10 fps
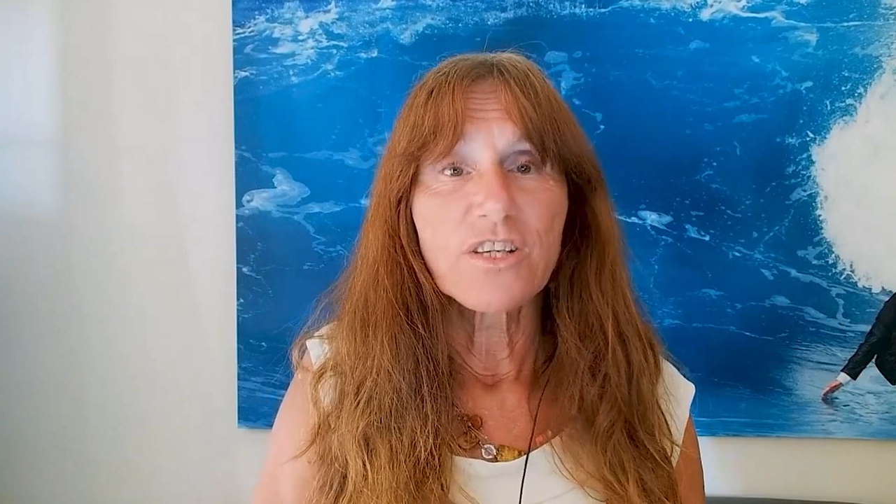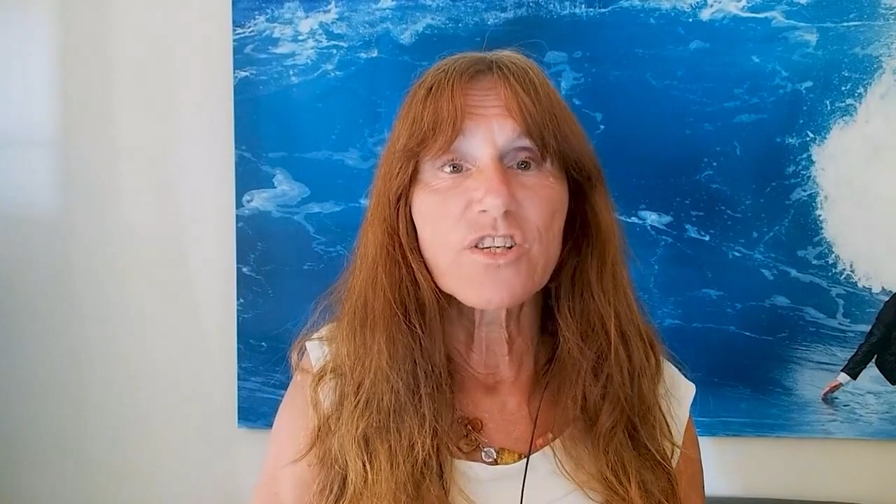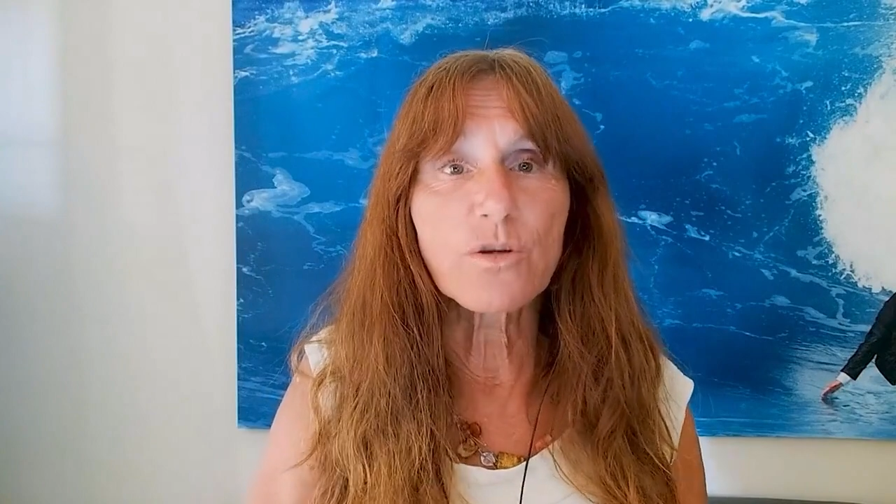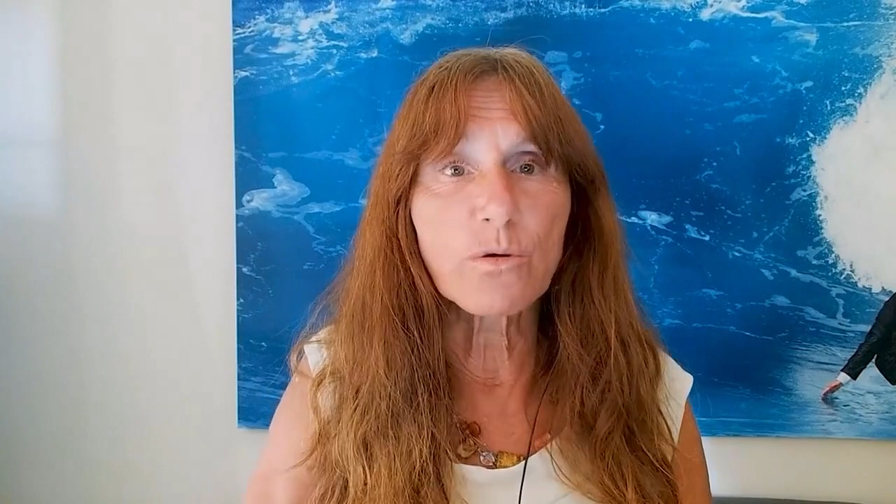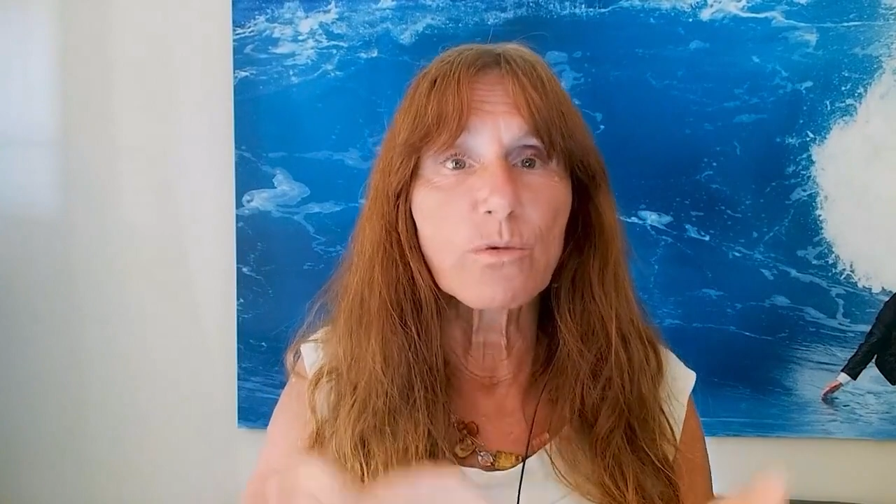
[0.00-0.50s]

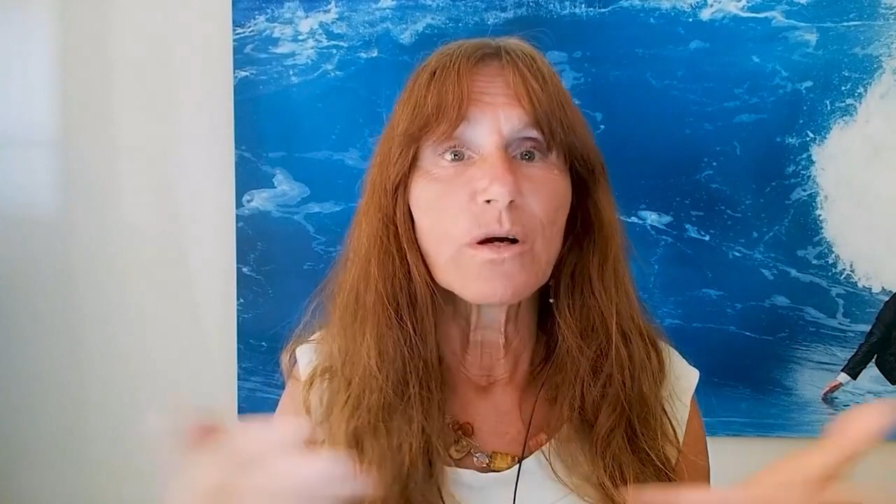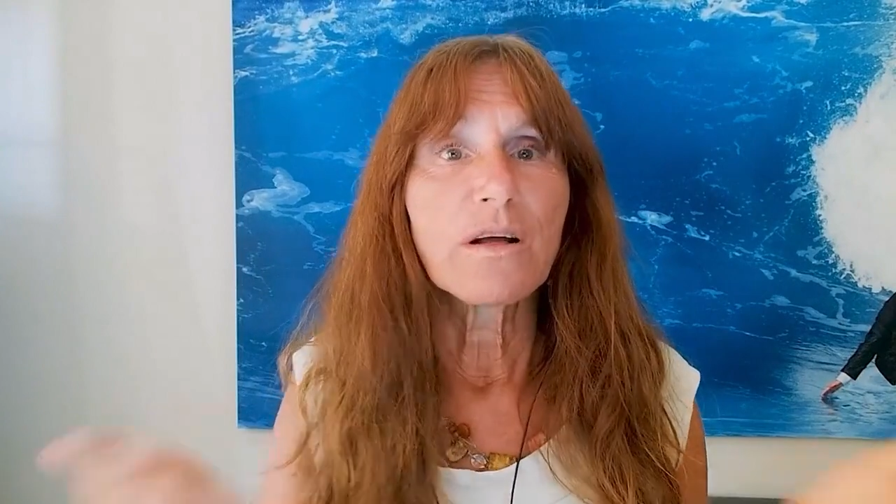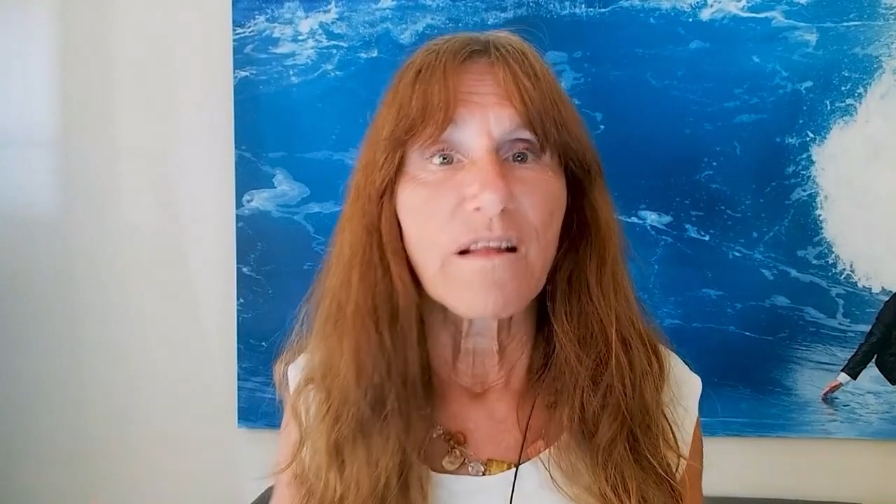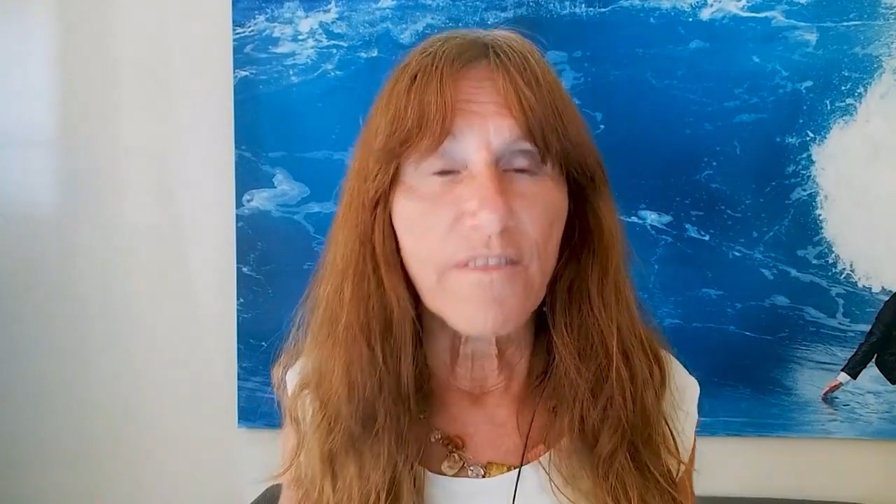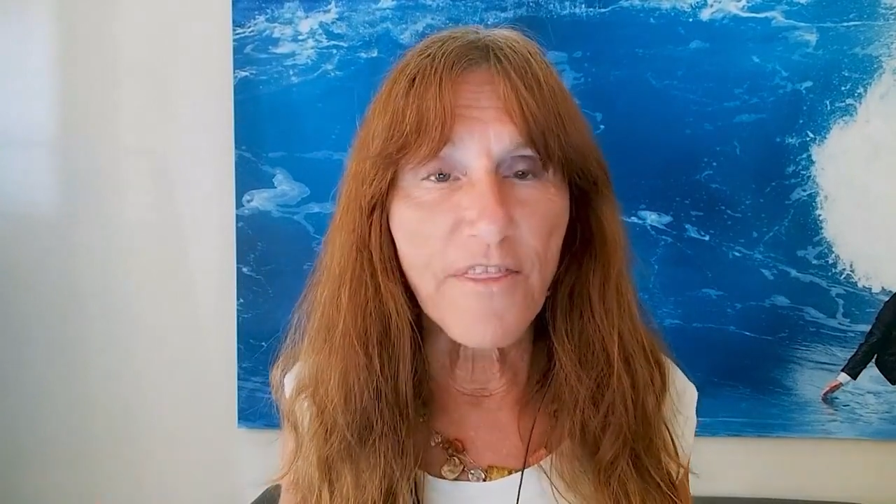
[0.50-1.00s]
to
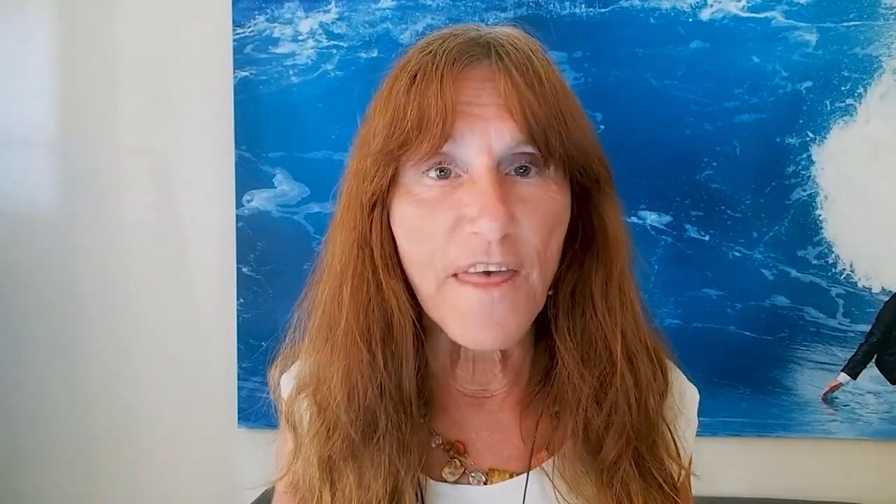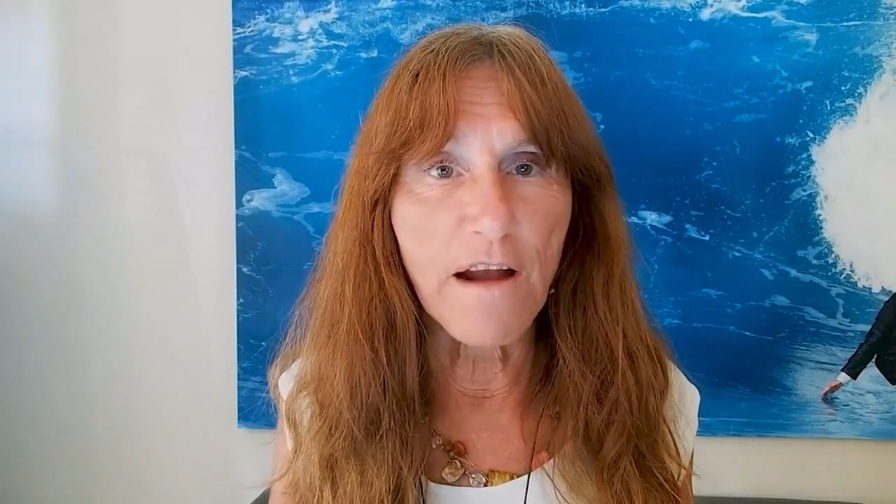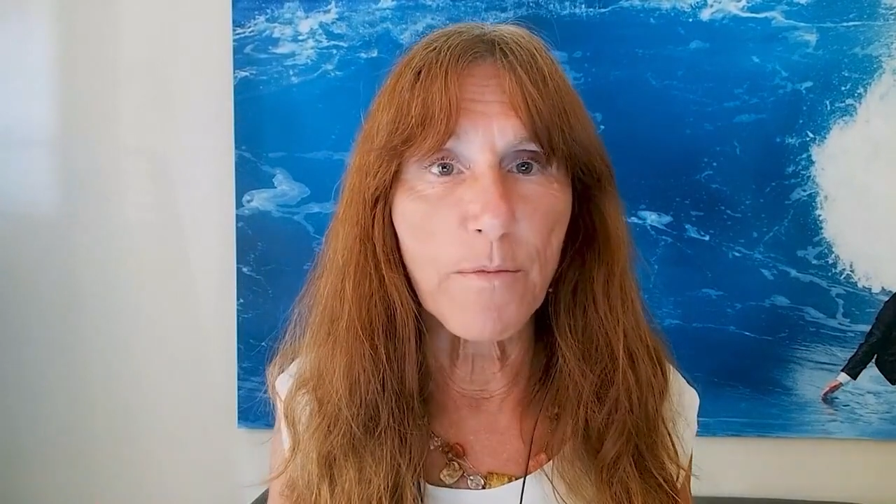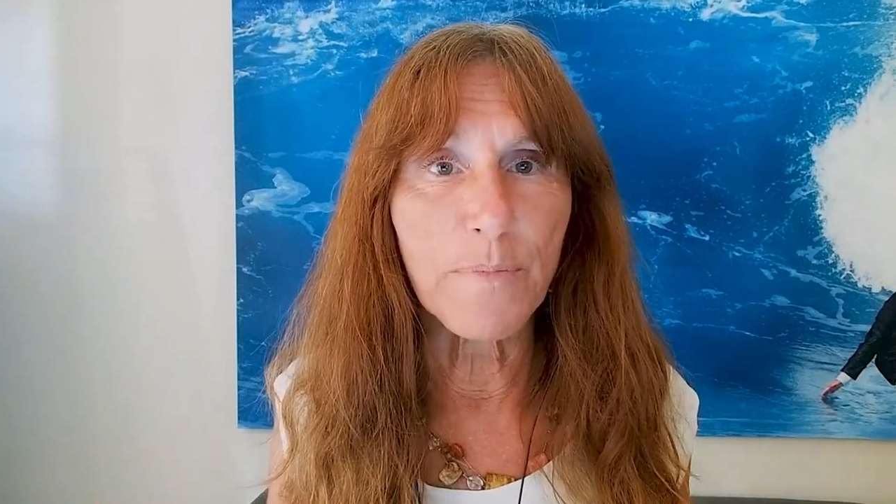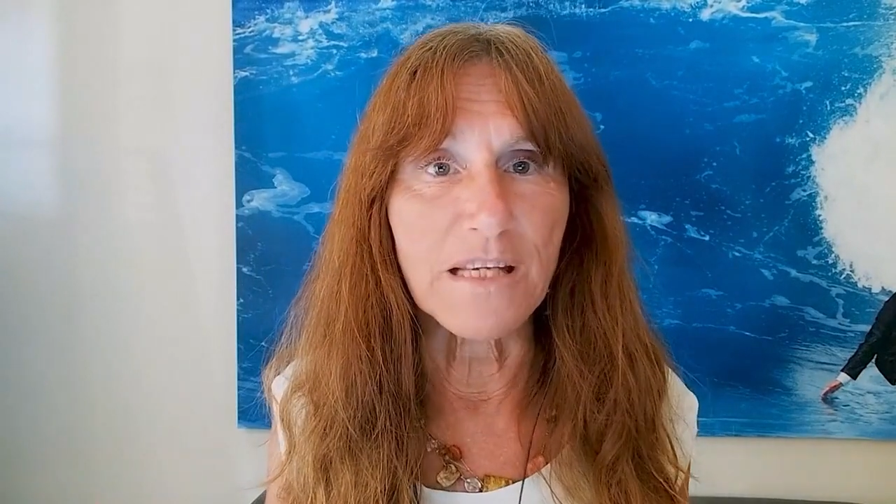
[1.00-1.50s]
the
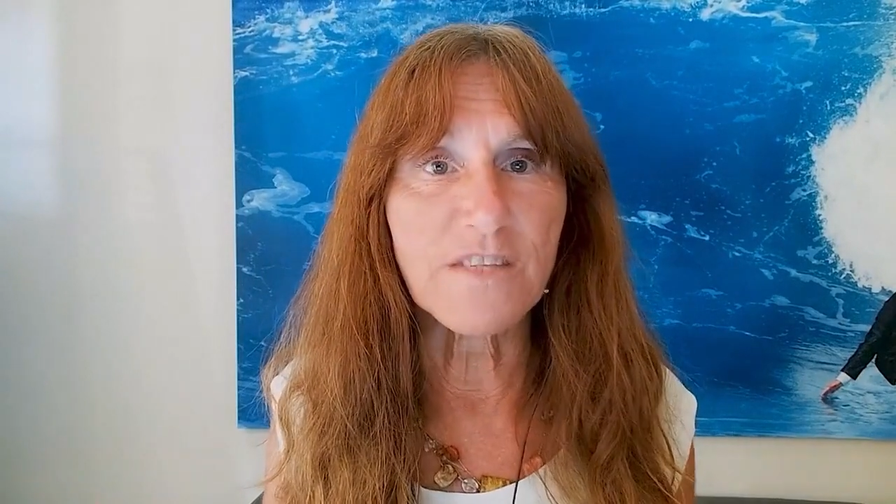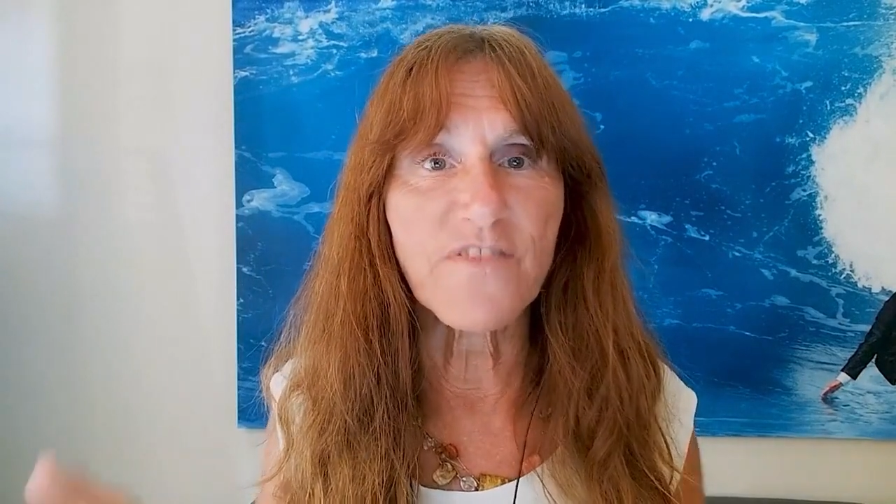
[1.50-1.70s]
therapies,